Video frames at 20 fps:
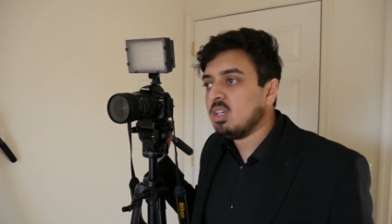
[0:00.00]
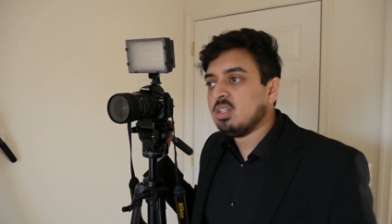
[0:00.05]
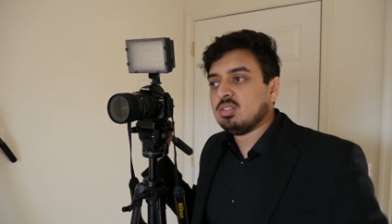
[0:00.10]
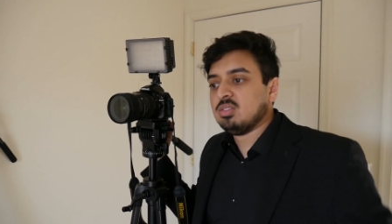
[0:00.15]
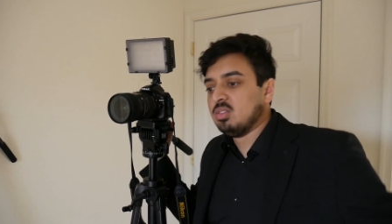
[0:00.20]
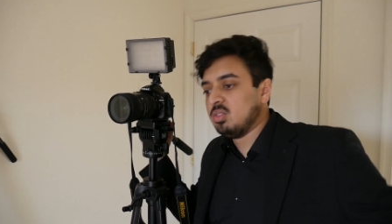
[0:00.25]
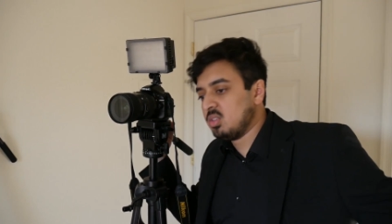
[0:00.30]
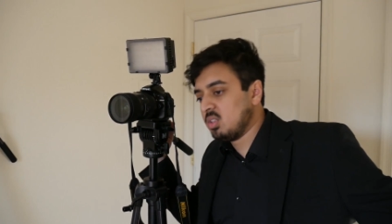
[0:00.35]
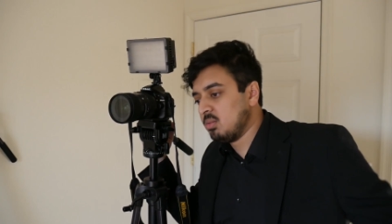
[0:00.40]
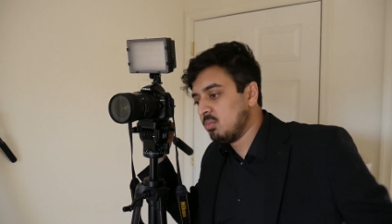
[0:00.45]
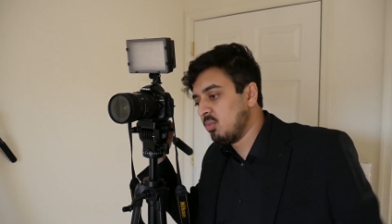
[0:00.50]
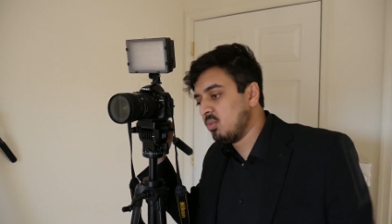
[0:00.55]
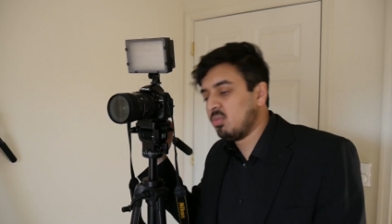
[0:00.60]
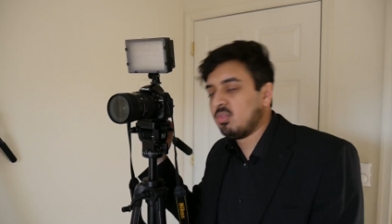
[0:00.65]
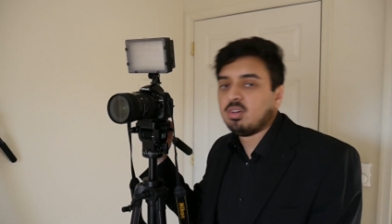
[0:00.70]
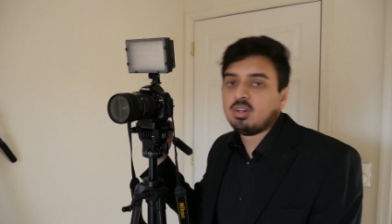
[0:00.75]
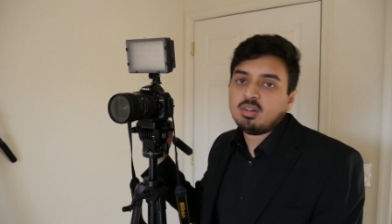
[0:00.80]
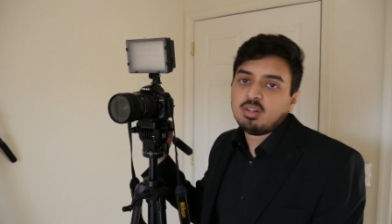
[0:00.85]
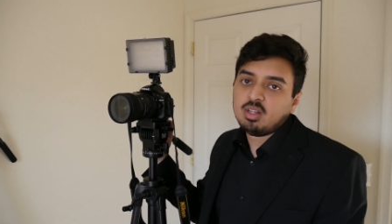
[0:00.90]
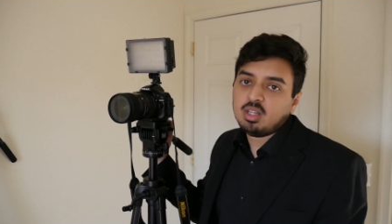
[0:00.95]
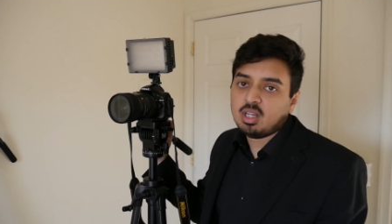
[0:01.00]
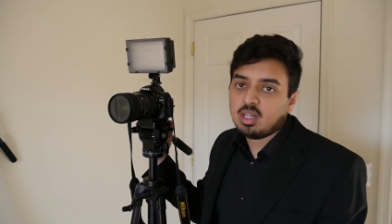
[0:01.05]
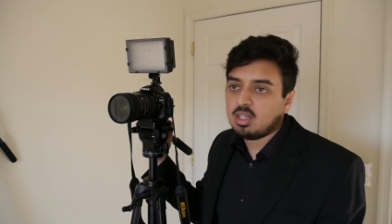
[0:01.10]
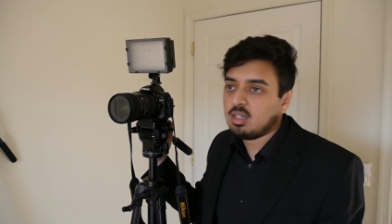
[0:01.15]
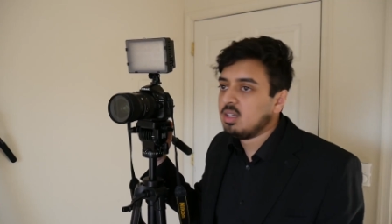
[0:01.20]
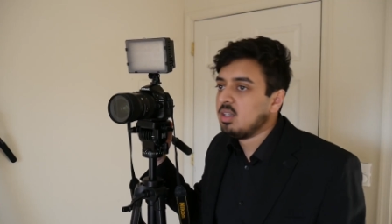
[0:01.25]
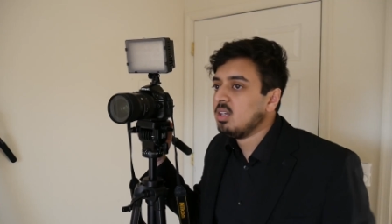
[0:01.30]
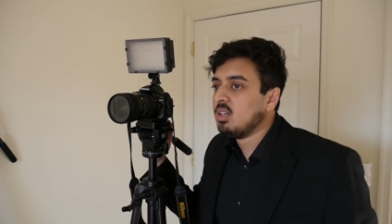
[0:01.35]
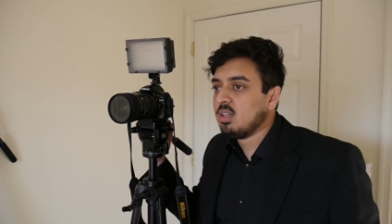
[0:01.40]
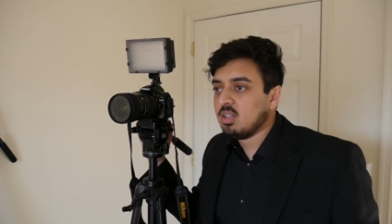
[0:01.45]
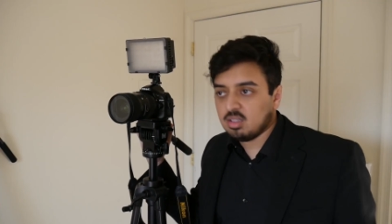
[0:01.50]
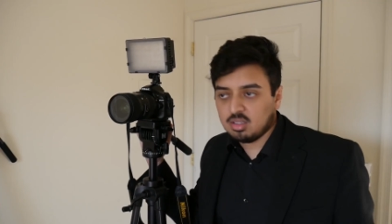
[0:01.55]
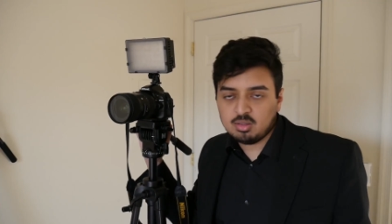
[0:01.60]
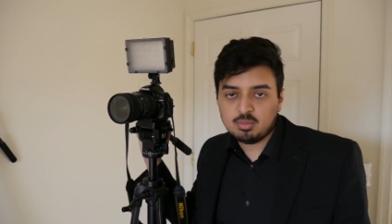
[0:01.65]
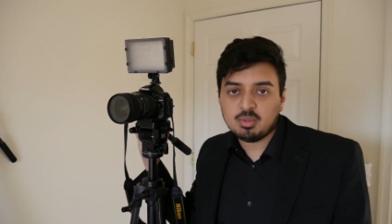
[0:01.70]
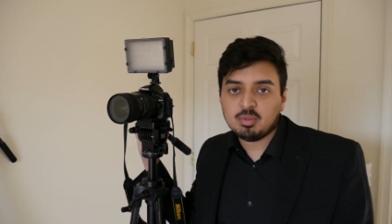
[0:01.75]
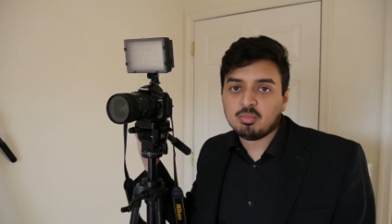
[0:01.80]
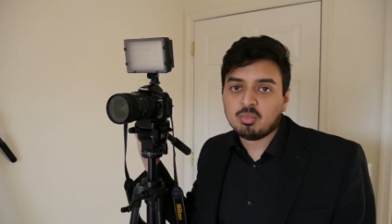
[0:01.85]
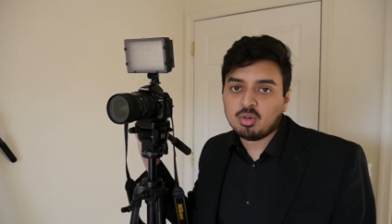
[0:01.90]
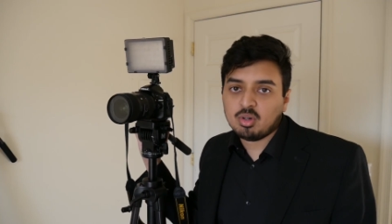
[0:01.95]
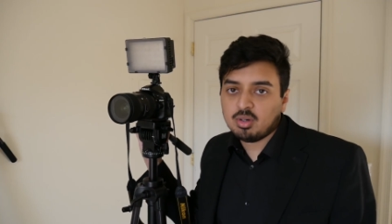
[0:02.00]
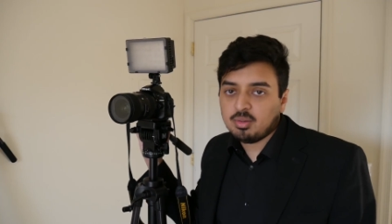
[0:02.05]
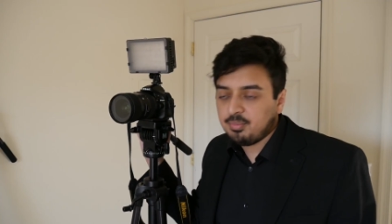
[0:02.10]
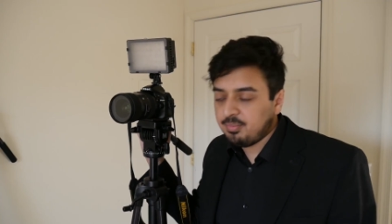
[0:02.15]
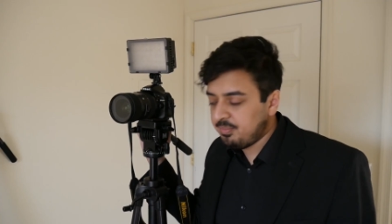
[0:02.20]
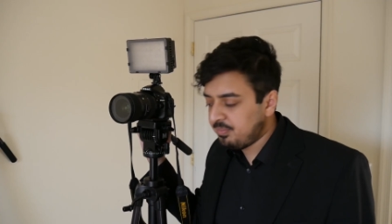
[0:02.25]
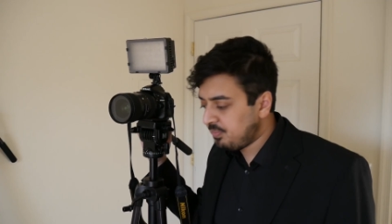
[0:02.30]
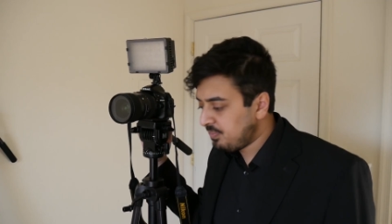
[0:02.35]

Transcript: so you can move around a little bit more.